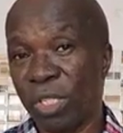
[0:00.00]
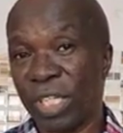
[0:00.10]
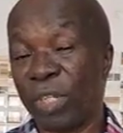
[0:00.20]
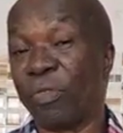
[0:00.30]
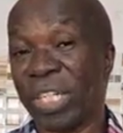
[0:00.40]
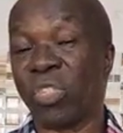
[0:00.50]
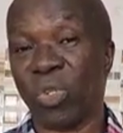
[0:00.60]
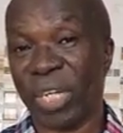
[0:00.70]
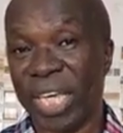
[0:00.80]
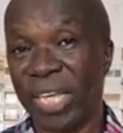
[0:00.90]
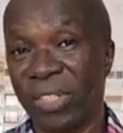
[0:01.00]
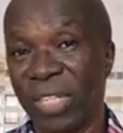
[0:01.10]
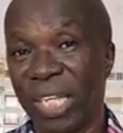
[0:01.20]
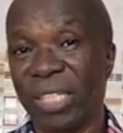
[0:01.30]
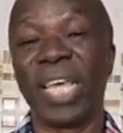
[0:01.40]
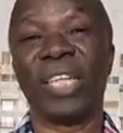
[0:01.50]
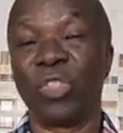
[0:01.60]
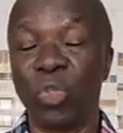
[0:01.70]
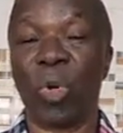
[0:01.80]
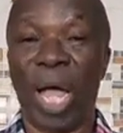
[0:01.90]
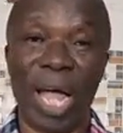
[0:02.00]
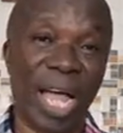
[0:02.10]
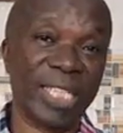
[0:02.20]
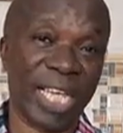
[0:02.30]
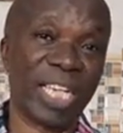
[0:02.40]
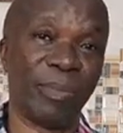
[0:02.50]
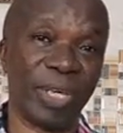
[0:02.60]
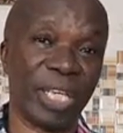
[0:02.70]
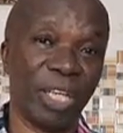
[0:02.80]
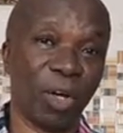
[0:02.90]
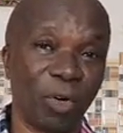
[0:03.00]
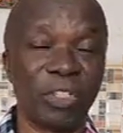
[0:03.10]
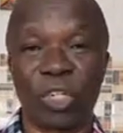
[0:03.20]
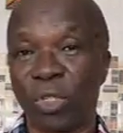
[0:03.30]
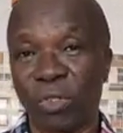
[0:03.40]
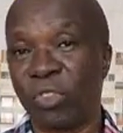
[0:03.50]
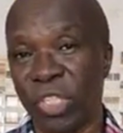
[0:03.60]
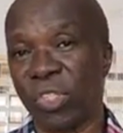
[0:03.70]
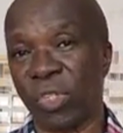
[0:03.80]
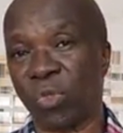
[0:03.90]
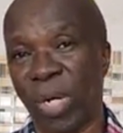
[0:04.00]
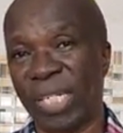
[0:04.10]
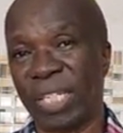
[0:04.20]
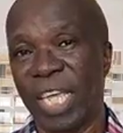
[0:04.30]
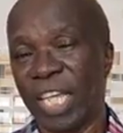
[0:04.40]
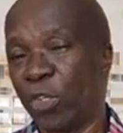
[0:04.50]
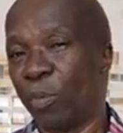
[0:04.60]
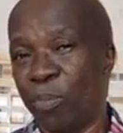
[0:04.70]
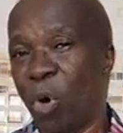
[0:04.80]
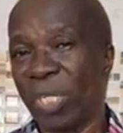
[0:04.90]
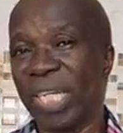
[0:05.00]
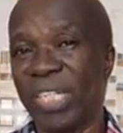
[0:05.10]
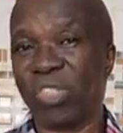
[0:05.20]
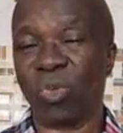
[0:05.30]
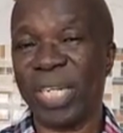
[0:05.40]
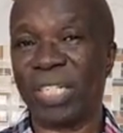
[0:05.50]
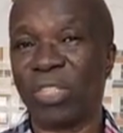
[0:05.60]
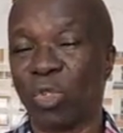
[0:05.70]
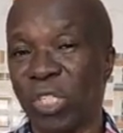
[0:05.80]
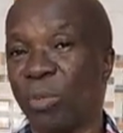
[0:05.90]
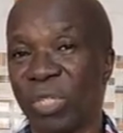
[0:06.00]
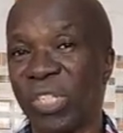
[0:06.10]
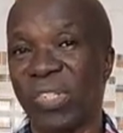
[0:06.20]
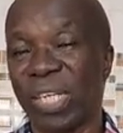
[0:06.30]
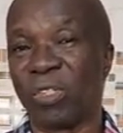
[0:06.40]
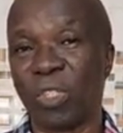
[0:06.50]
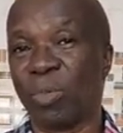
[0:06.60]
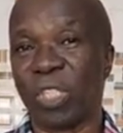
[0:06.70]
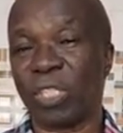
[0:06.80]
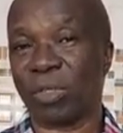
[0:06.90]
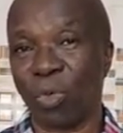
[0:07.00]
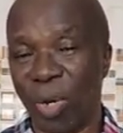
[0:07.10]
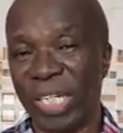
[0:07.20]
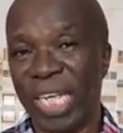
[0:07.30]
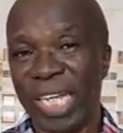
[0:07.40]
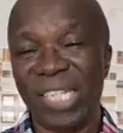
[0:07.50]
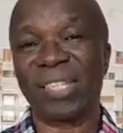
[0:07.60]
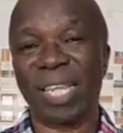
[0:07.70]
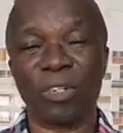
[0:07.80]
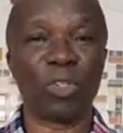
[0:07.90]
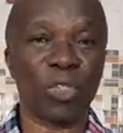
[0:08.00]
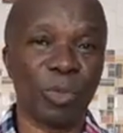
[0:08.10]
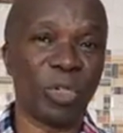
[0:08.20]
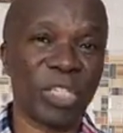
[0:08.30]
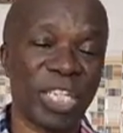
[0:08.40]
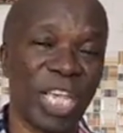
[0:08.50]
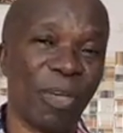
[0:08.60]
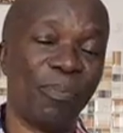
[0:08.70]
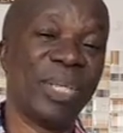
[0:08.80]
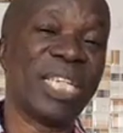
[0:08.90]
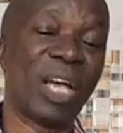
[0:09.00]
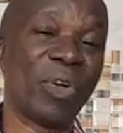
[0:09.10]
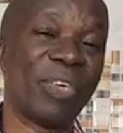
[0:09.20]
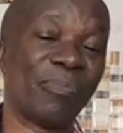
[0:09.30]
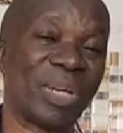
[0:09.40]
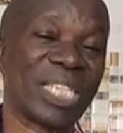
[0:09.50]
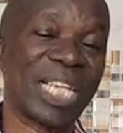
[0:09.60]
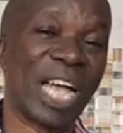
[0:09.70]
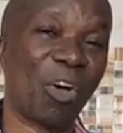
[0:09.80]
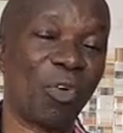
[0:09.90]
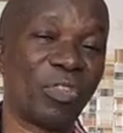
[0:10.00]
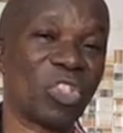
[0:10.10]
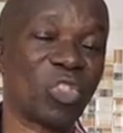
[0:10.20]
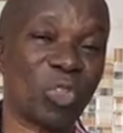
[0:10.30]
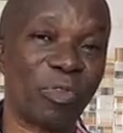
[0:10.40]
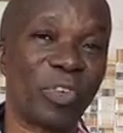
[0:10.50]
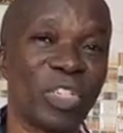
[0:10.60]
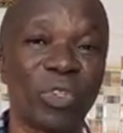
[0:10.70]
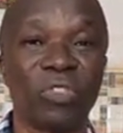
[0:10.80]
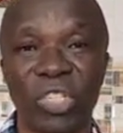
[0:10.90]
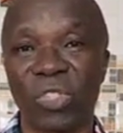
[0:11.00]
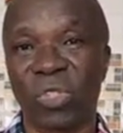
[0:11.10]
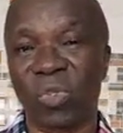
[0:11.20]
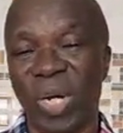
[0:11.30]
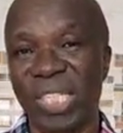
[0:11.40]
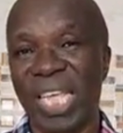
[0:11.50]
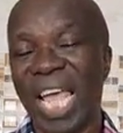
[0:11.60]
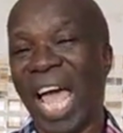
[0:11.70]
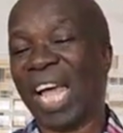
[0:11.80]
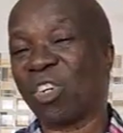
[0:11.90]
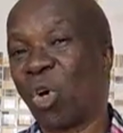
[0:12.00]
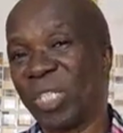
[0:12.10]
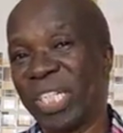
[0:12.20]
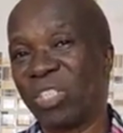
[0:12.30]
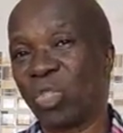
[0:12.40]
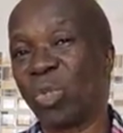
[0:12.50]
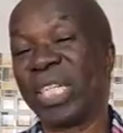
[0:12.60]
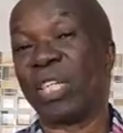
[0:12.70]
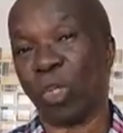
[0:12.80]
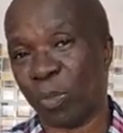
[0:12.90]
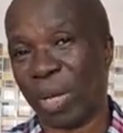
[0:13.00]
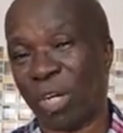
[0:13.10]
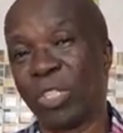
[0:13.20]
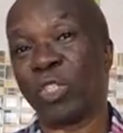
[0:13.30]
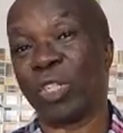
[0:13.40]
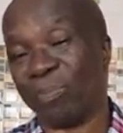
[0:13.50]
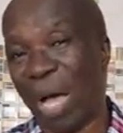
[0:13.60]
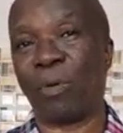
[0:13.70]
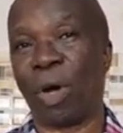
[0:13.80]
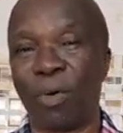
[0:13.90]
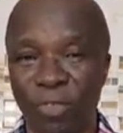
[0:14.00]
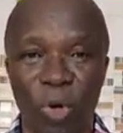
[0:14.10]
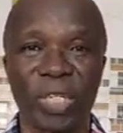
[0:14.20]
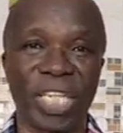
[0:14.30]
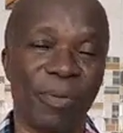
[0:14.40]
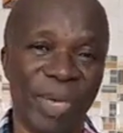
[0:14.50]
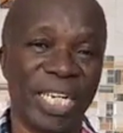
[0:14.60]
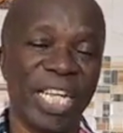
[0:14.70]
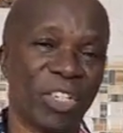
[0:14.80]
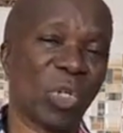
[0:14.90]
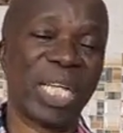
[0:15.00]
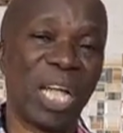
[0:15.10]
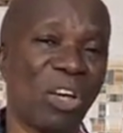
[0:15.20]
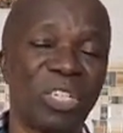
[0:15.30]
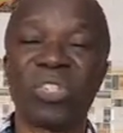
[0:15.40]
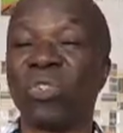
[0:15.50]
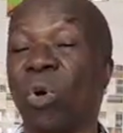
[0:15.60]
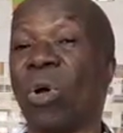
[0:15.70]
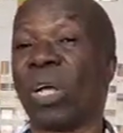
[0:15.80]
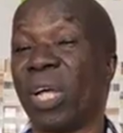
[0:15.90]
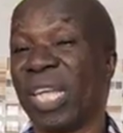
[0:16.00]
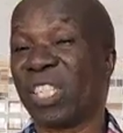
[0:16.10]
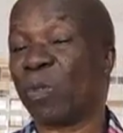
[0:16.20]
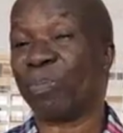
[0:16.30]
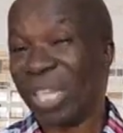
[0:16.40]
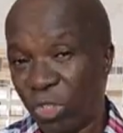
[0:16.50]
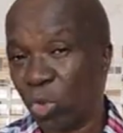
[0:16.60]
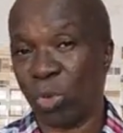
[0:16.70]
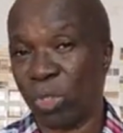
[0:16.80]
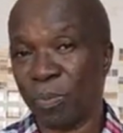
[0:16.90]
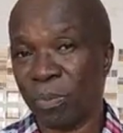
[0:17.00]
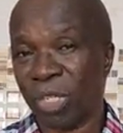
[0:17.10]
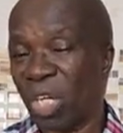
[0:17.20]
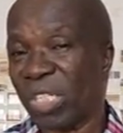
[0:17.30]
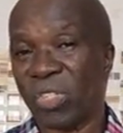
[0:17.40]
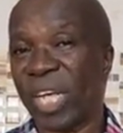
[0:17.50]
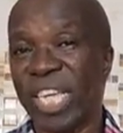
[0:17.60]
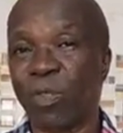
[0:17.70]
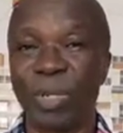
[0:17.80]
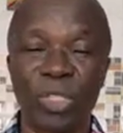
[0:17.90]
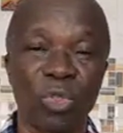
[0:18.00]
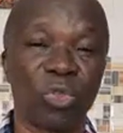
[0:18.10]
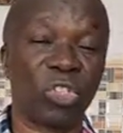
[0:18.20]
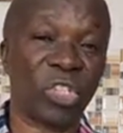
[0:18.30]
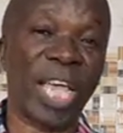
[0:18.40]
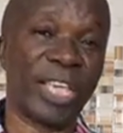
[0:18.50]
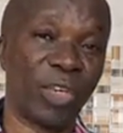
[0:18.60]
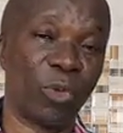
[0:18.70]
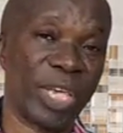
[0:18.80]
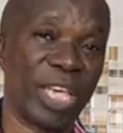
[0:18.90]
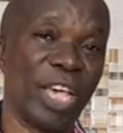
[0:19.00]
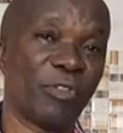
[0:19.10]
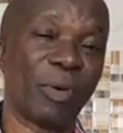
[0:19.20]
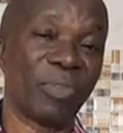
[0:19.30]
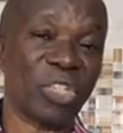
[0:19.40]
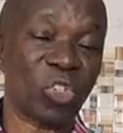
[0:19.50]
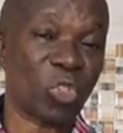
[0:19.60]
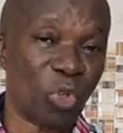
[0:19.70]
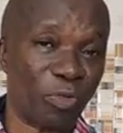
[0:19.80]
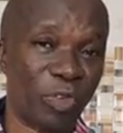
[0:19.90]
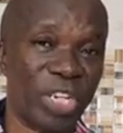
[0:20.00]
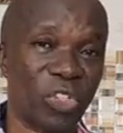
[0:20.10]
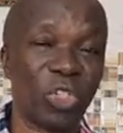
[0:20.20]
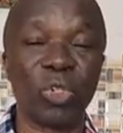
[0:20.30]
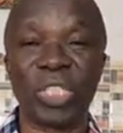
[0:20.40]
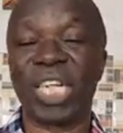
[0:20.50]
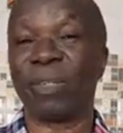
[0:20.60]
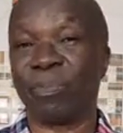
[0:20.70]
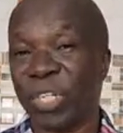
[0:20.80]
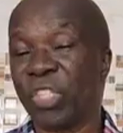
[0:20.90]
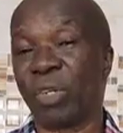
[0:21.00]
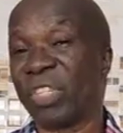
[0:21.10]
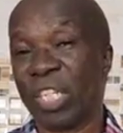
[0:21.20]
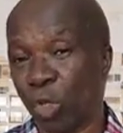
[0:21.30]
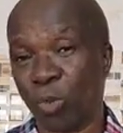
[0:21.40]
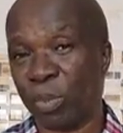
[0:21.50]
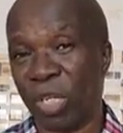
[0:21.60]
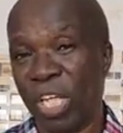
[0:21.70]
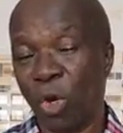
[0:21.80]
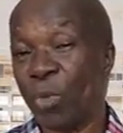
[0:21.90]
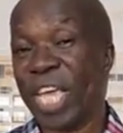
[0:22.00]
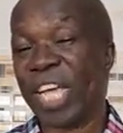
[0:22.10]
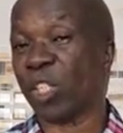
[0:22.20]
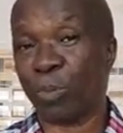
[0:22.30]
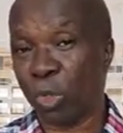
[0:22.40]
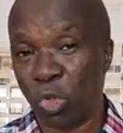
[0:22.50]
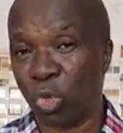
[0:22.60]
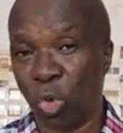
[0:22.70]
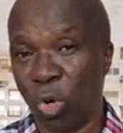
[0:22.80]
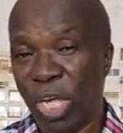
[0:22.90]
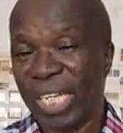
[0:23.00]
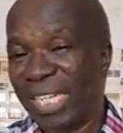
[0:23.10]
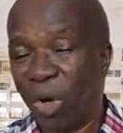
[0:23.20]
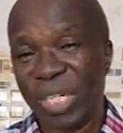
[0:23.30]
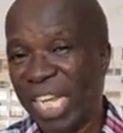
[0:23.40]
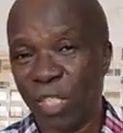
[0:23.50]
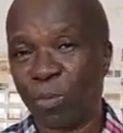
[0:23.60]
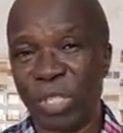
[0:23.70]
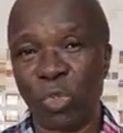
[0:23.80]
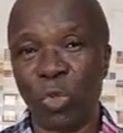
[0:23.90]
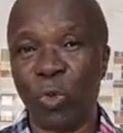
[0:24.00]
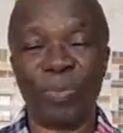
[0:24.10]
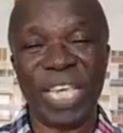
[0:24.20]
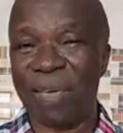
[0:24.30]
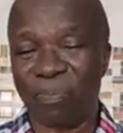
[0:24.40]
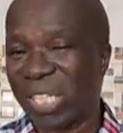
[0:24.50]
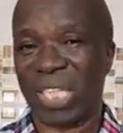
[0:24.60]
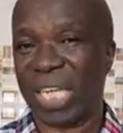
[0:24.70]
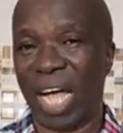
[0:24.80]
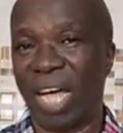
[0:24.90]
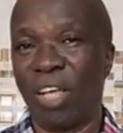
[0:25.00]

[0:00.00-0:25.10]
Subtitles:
If that is your case, then you are an enemy of the cross of Jesus Christ. You know, Paul, in his writing to Timothy, 2 Timothy chapter 1, he said unto Timothy, be thou a partaker of the sufferings of Jesus Christ according to the gospel, according to the power of God. Amen. So God does not expect you. God does not expect you to shy away from the sufferings, you know, that the preaching of the gospel will expose you to. God expects you to be a partaker